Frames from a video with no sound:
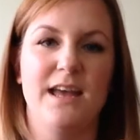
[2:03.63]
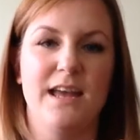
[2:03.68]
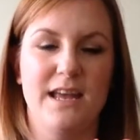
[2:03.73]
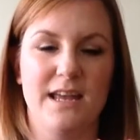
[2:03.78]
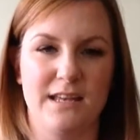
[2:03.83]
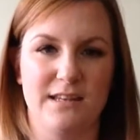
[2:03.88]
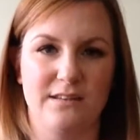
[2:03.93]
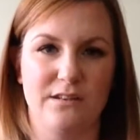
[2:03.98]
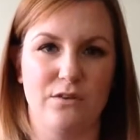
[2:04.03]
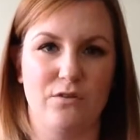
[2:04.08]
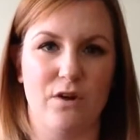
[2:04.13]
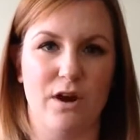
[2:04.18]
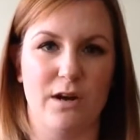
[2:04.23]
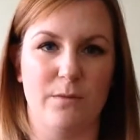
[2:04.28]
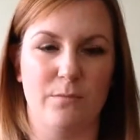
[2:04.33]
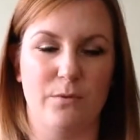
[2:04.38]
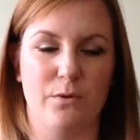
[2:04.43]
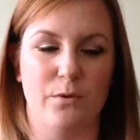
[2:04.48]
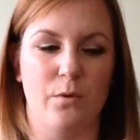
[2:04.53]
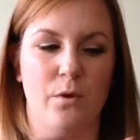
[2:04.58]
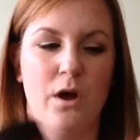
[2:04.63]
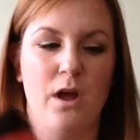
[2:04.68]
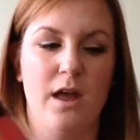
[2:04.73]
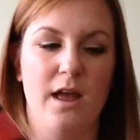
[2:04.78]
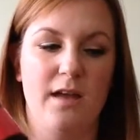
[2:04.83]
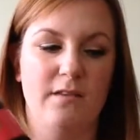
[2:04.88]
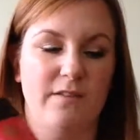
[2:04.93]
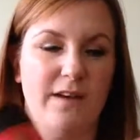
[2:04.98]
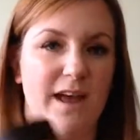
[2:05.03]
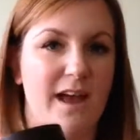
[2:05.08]
It is incredible.
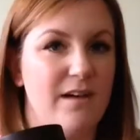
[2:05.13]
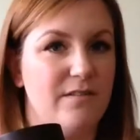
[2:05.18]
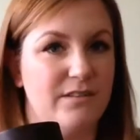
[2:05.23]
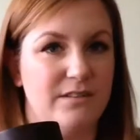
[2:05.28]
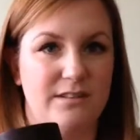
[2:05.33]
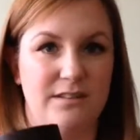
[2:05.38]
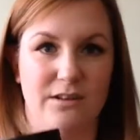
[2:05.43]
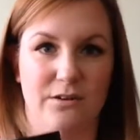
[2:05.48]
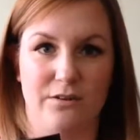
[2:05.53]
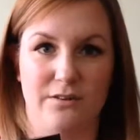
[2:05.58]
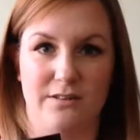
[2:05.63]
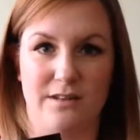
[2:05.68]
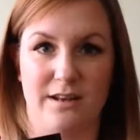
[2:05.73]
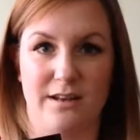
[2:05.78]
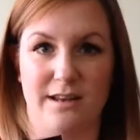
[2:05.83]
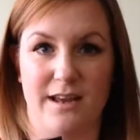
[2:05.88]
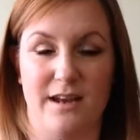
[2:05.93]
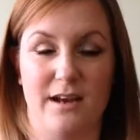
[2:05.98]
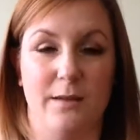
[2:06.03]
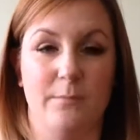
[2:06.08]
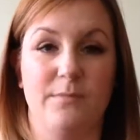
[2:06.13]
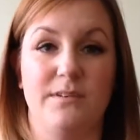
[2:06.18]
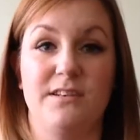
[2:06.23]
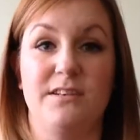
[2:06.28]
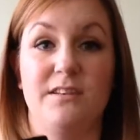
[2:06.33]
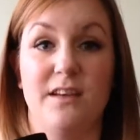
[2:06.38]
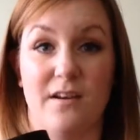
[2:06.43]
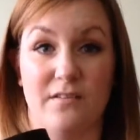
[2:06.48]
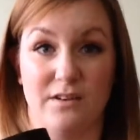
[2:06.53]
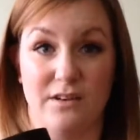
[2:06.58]
If I ever see it on sale again, I'm
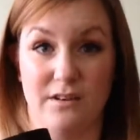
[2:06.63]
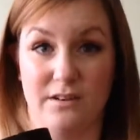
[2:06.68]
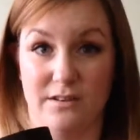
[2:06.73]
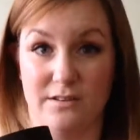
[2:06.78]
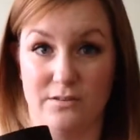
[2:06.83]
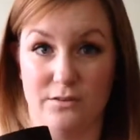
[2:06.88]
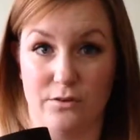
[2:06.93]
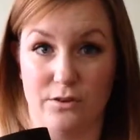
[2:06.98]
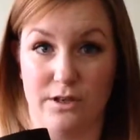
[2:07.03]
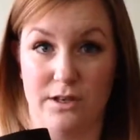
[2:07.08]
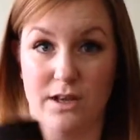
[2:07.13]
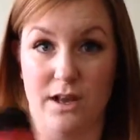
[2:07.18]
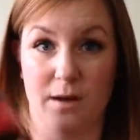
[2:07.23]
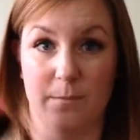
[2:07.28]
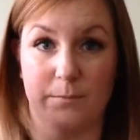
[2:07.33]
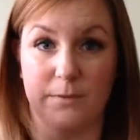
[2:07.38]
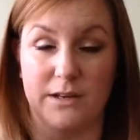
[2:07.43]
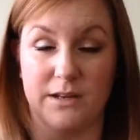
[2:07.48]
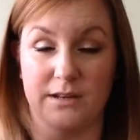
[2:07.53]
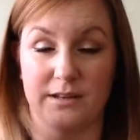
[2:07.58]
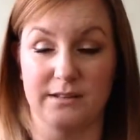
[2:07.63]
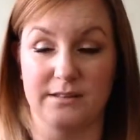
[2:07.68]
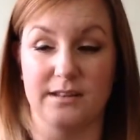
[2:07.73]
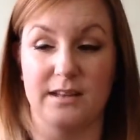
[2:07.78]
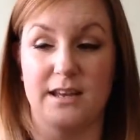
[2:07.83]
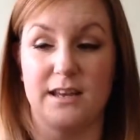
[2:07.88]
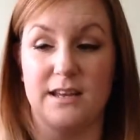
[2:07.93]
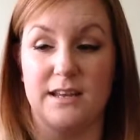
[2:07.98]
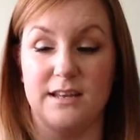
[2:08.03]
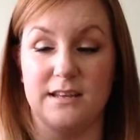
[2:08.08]
definitely stocking up because
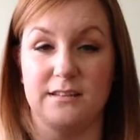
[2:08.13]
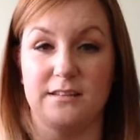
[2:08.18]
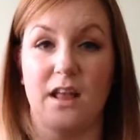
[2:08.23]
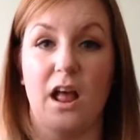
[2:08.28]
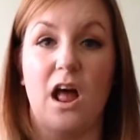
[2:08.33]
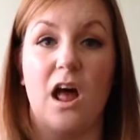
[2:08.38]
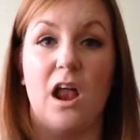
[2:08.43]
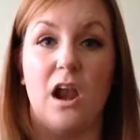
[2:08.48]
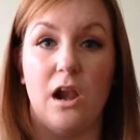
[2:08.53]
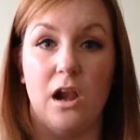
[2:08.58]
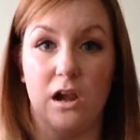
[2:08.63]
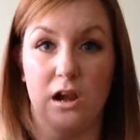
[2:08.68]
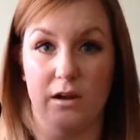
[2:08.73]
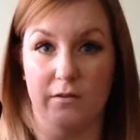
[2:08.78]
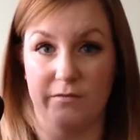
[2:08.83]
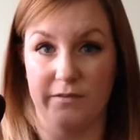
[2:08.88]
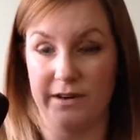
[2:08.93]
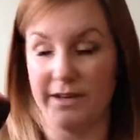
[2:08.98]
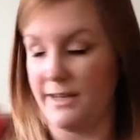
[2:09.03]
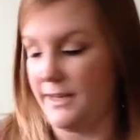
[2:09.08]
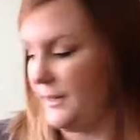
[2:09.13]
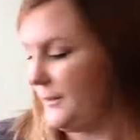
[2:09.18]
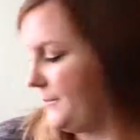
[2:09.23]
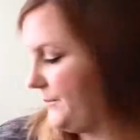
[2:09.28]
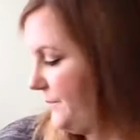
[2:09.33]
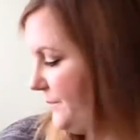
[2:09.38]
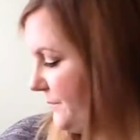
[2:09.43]
it is lovely.